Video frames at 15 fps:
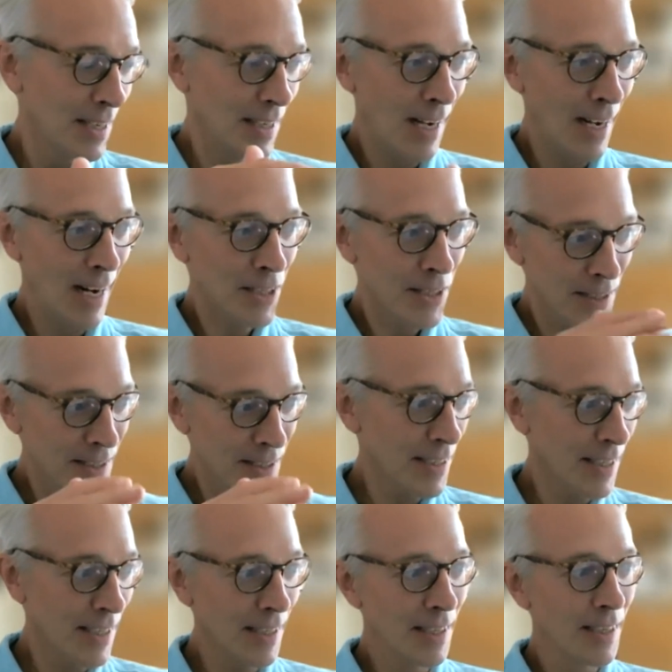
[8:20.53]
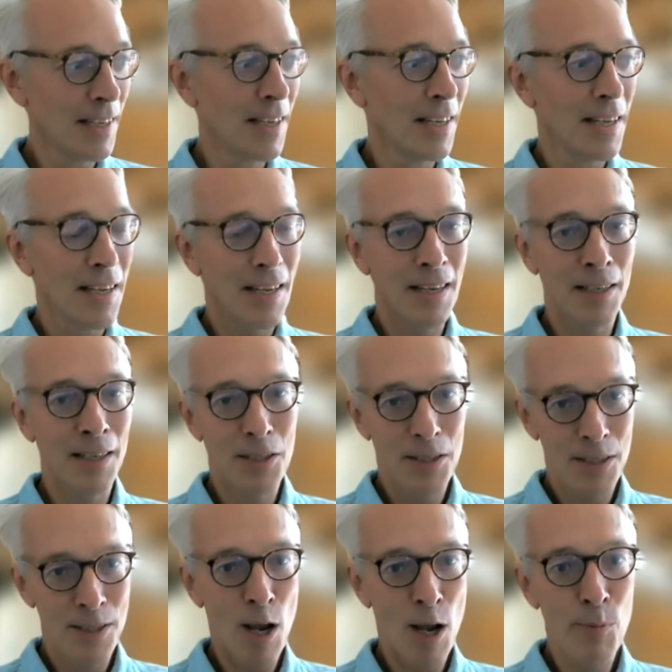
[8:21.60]
electricity is
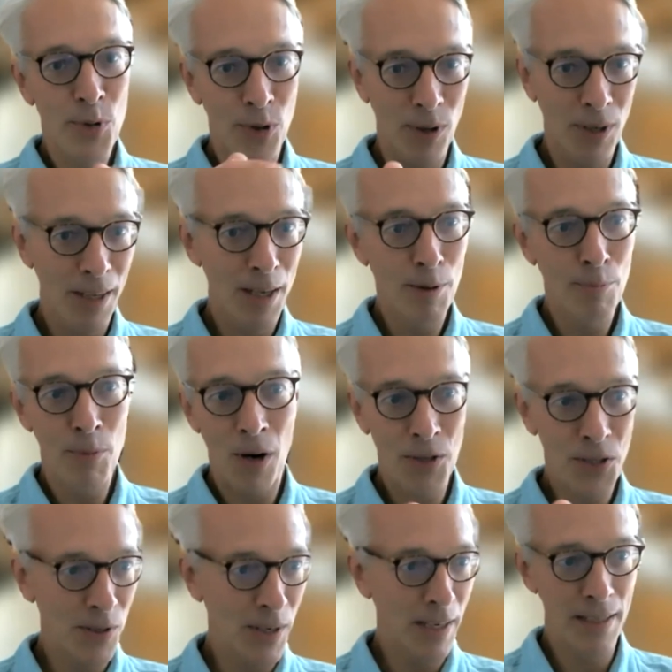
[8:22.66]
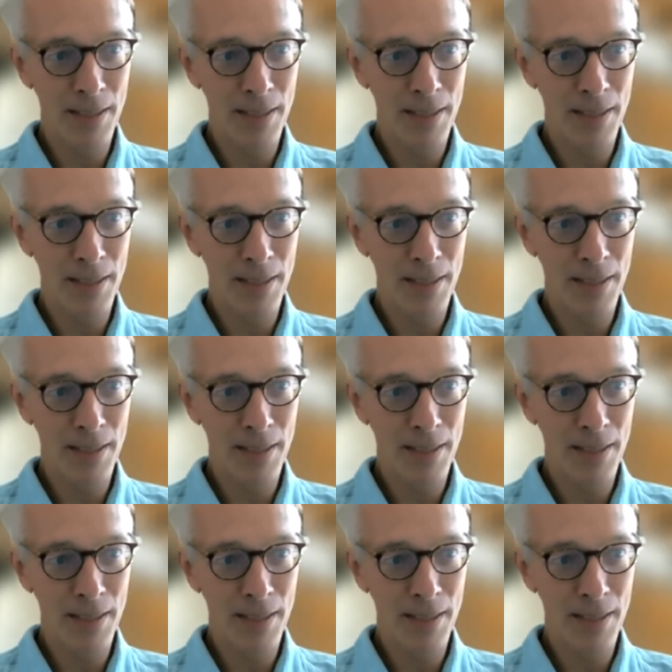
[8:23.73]
temporally modulated,